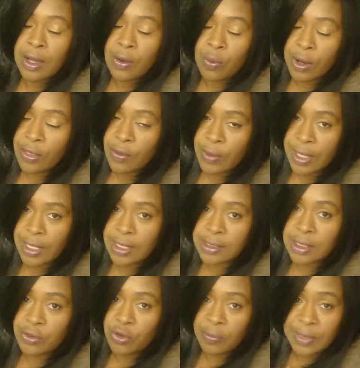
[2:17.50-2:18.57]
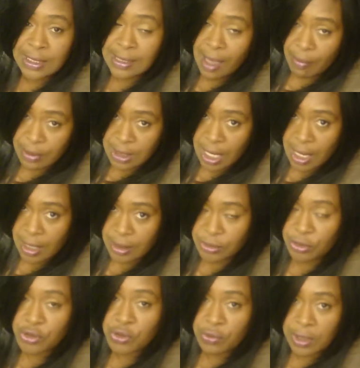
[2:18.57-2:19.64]
One of the ways that you can be
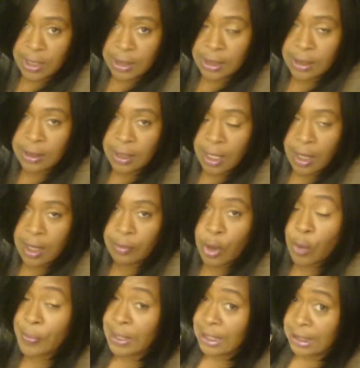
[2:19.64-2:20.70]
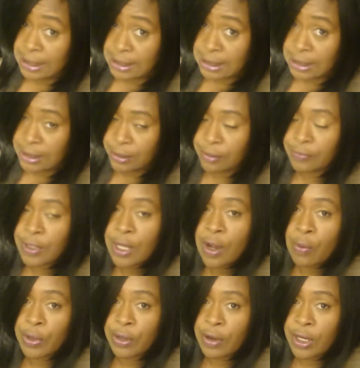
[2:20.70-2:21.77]
sabotaged or tricked or be deceived
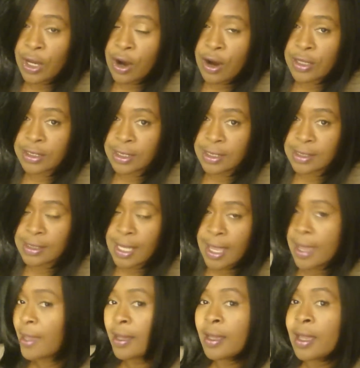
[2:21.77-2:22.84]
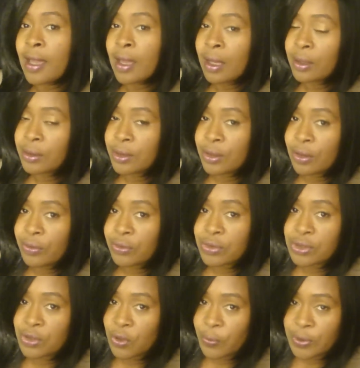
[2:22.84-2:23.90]
with credit cards is that,
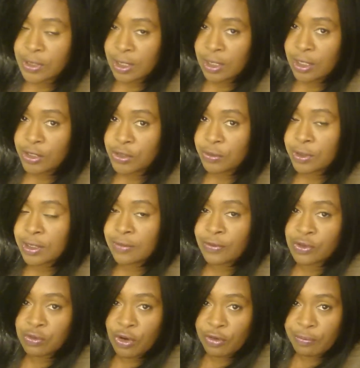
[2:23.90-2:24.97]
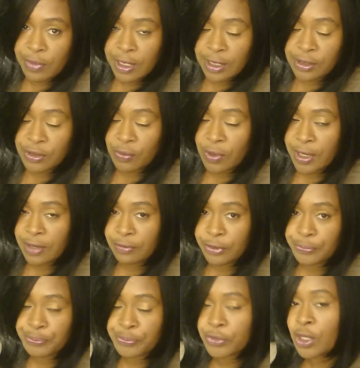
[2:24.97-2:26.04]
there's 0% interest for 12 months or
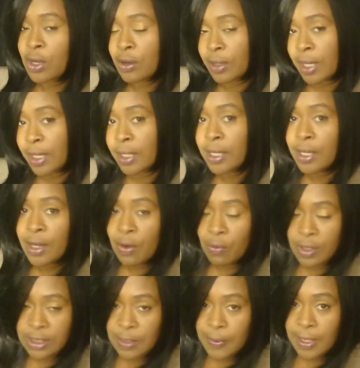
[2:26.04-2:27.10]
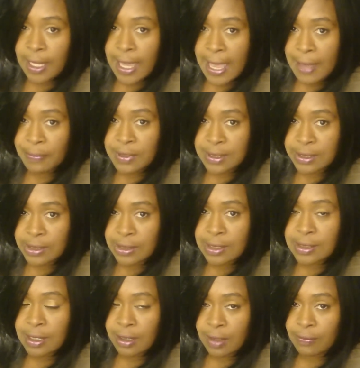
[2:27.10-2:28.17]
whatever. Okay. What typically happens
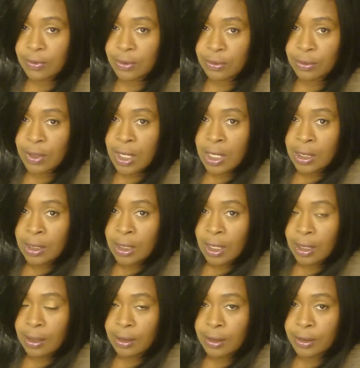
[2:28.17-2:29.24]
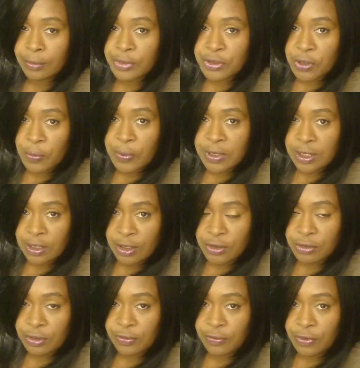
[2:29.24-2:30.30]
is they give you 0%
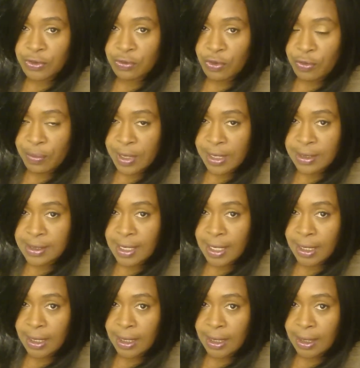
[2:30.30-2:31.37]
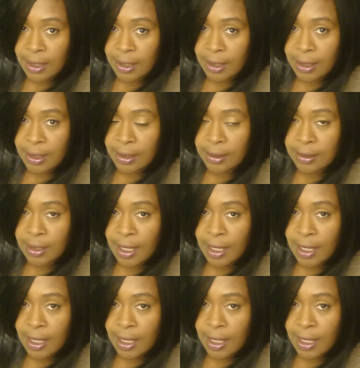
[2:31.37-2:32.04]
interest for 12 months, and